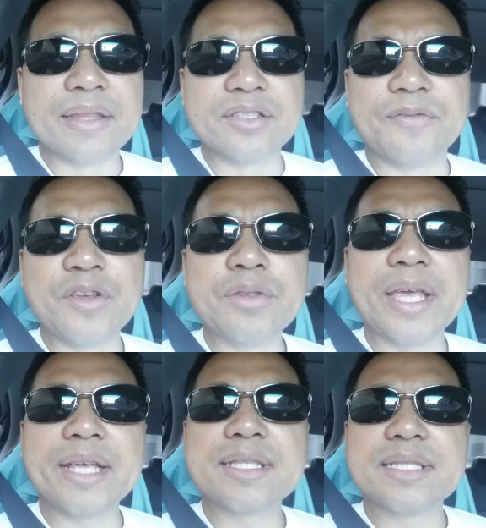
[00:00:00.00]
There's a few
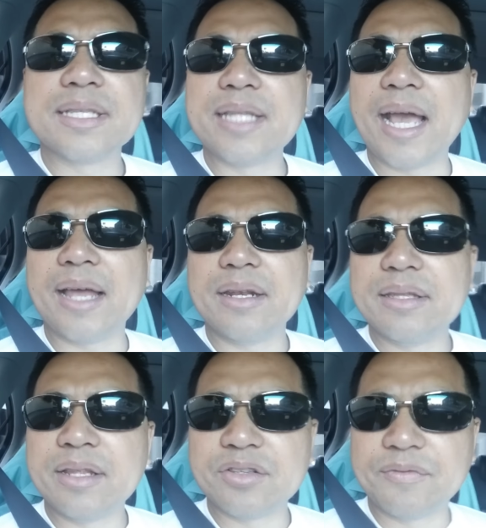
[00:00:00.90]
things that,
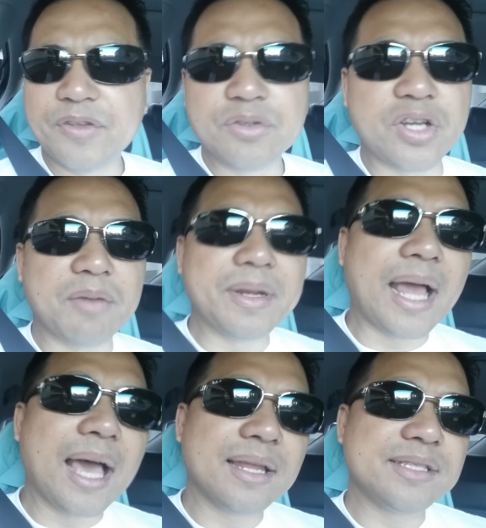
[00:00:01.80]
there's a few
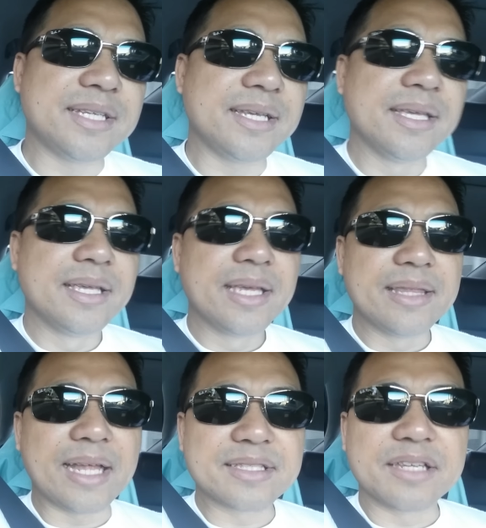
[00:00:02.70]
terminology
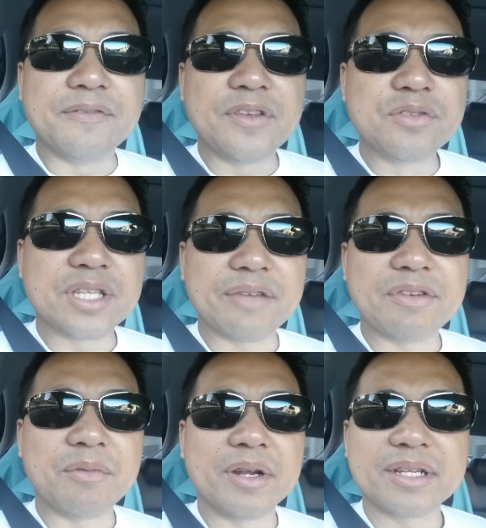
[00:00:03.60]
that's confusing
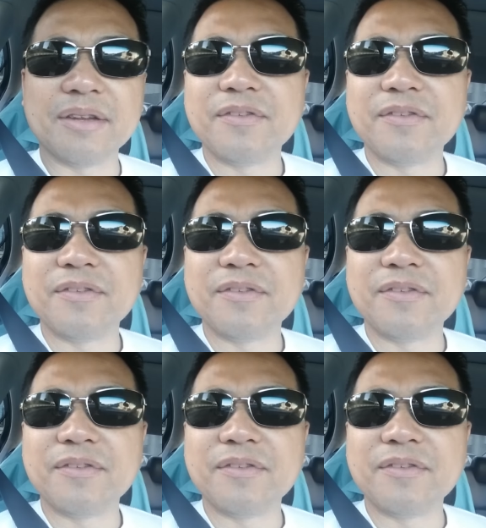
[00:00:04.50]
everyone. It